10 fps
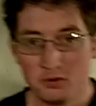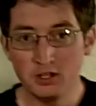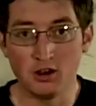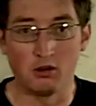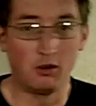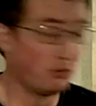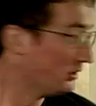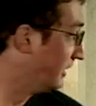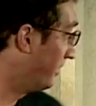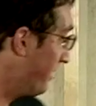we go.
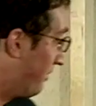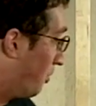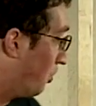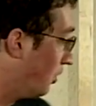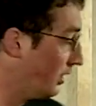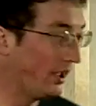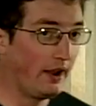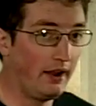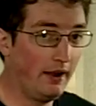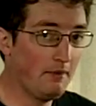Now we have an
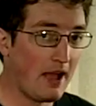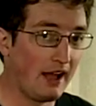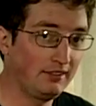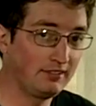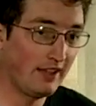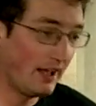air mass that